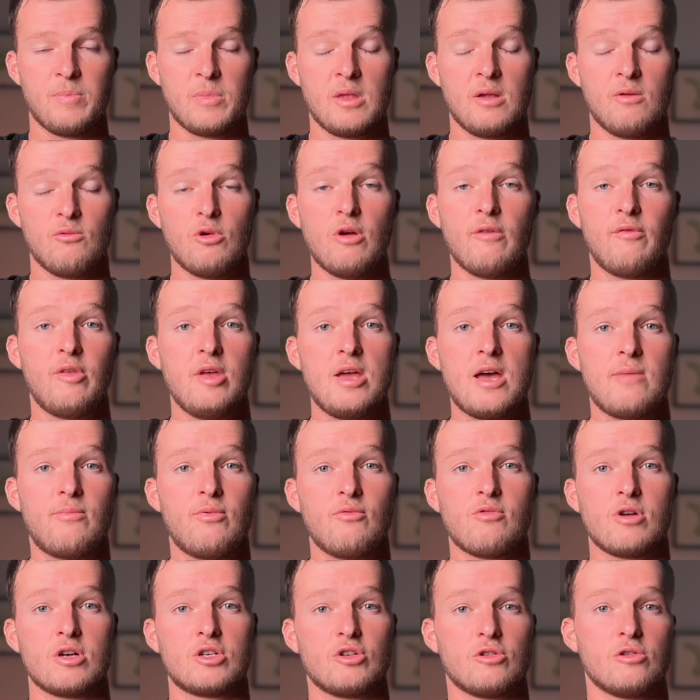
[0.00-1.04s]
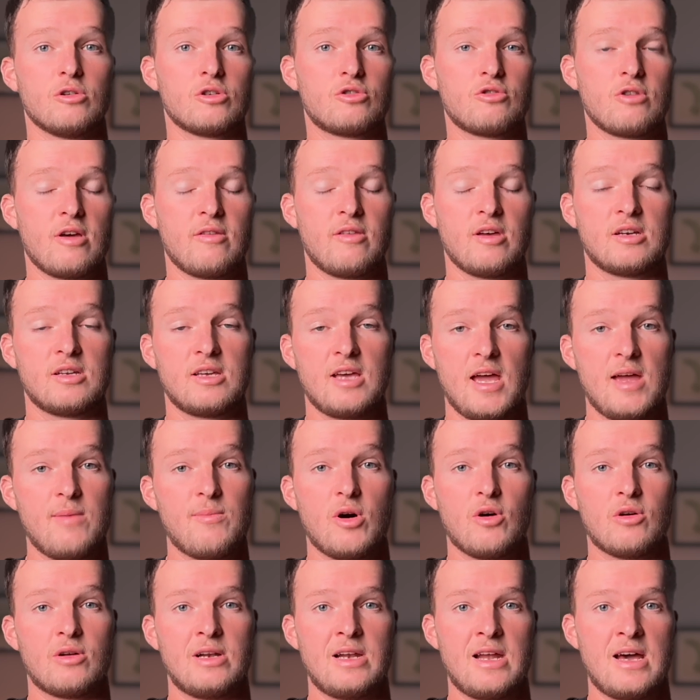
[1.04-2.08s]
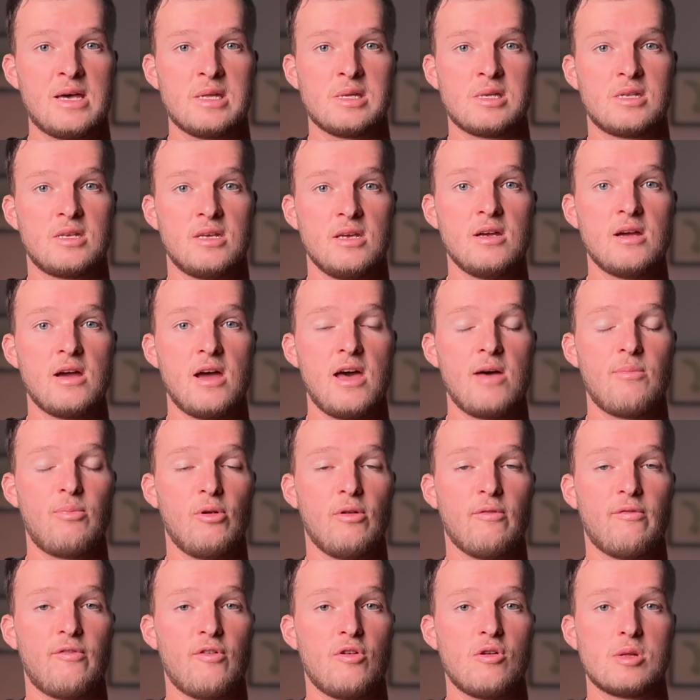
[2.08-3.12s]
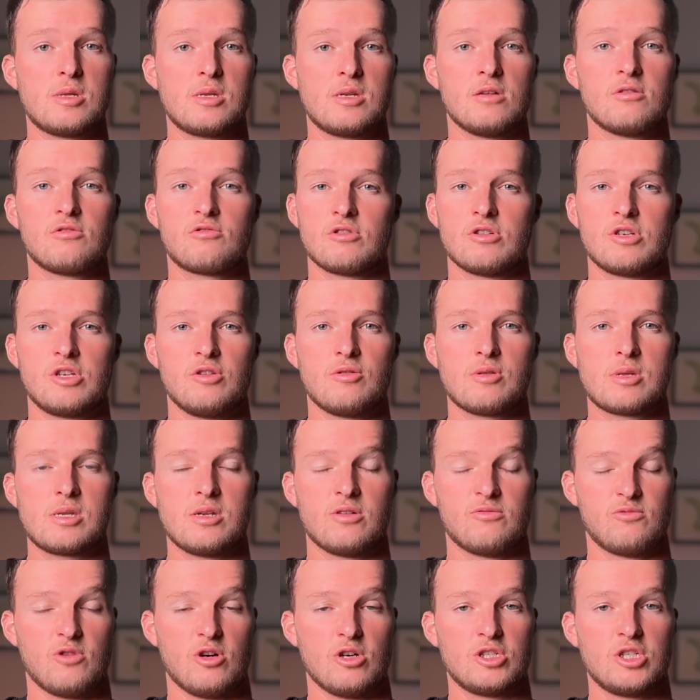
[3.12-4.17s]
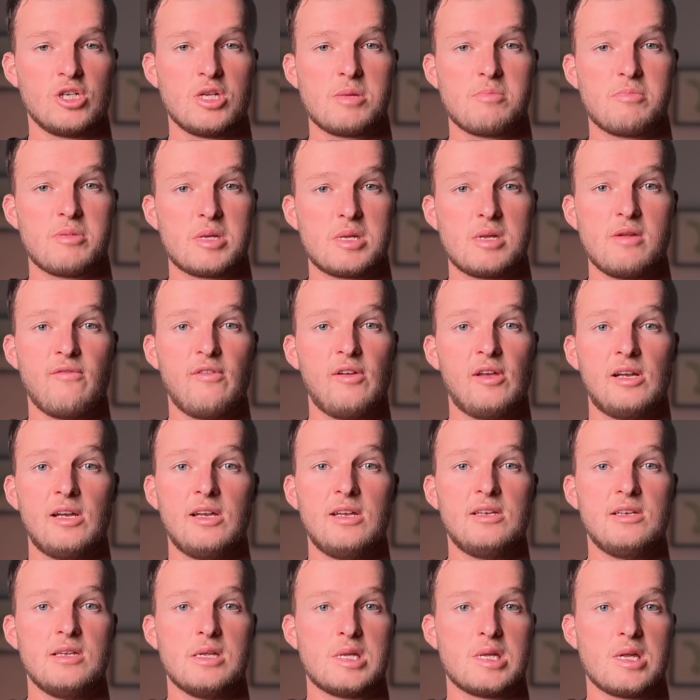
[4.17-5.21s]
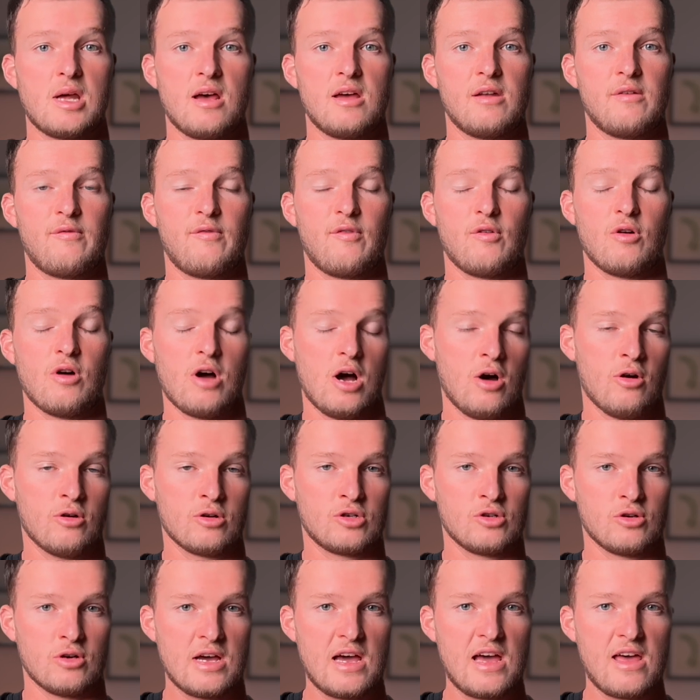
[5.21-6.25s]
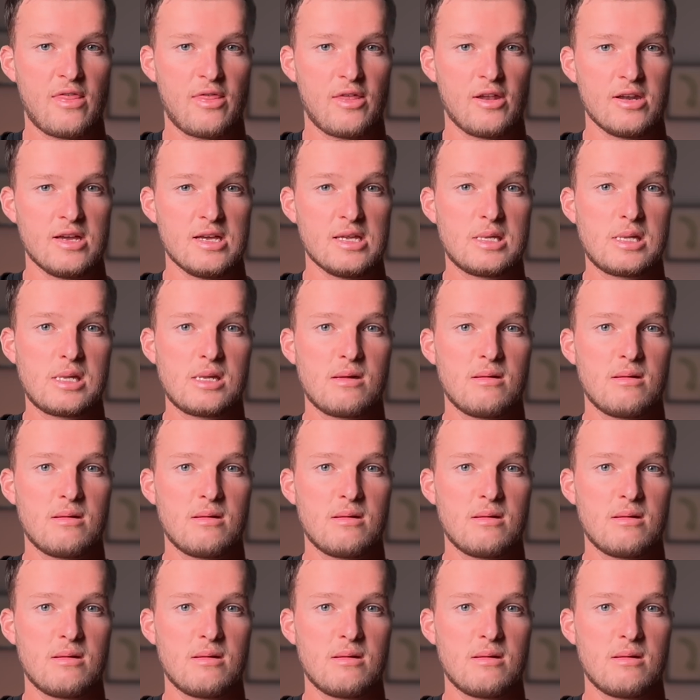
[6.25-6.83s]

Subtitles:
With the Apple Watch Ultra that came out last year, Apple first introduced a watch specifically designed for outdoor athletes.